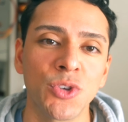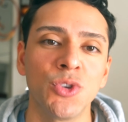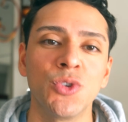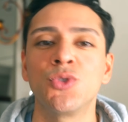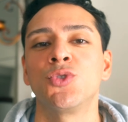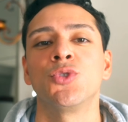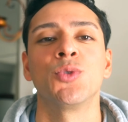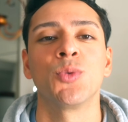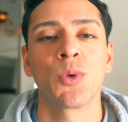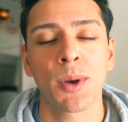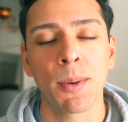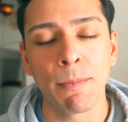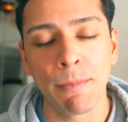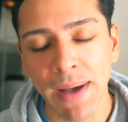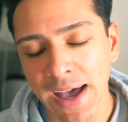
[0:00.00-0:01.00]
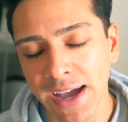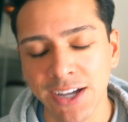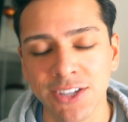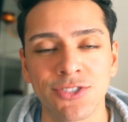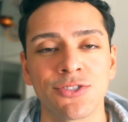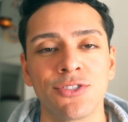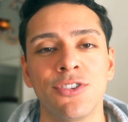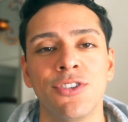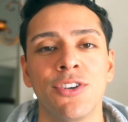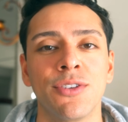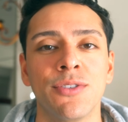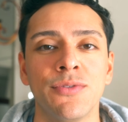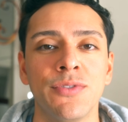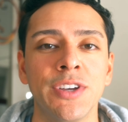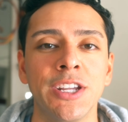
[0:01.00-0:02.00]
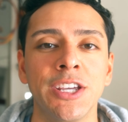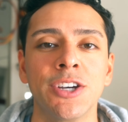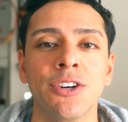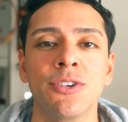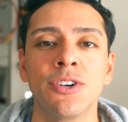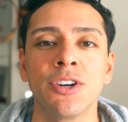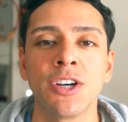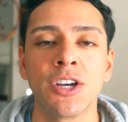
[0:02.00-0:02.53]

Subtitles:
YouTube? Welcome back to another video.